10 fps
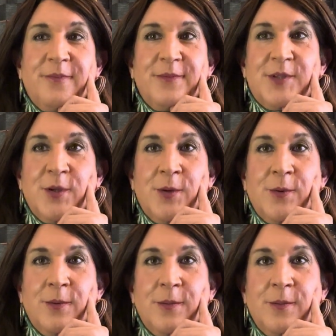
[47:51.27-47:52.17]

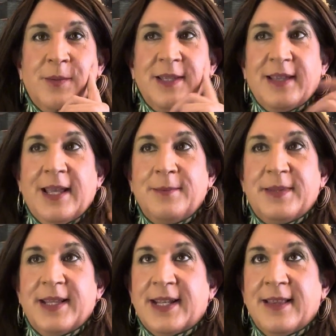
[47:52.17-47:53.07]
So these apes
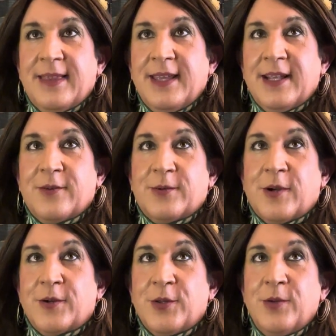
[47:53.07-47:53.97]
that can think,
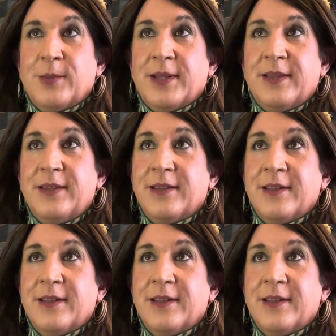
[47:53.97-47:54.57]
called humans,